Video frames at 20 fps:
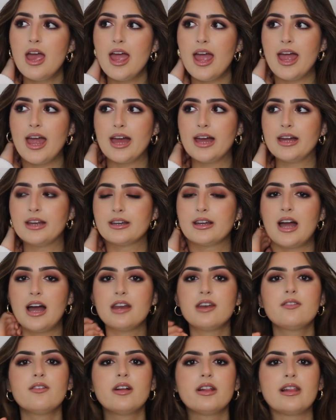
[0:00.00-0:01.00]
and
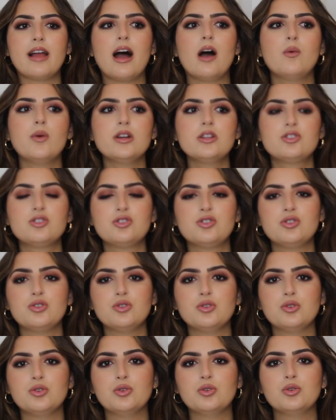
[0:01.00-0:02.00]
kind of allow it
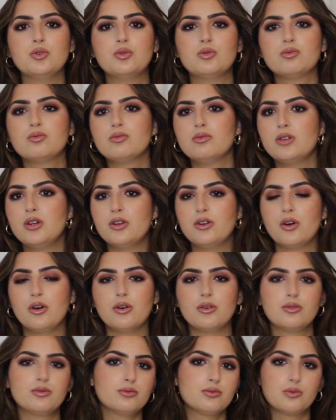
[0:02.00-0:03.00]
to, you
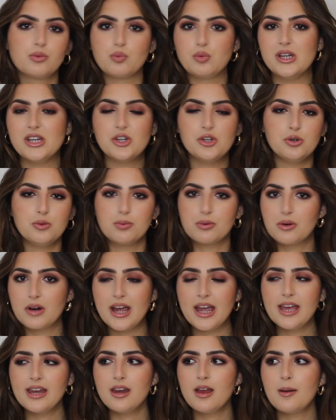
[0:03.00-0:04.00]
know,
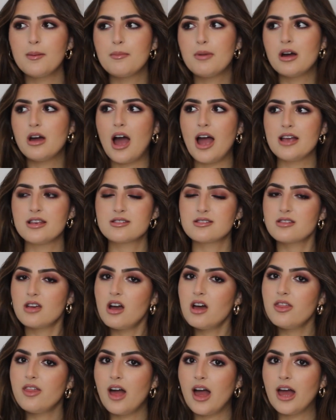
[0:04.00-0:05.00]
recuperate, but I
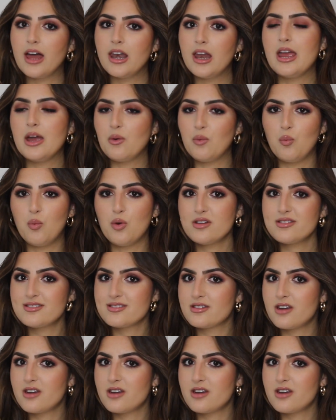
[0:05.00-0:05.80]
saw that it was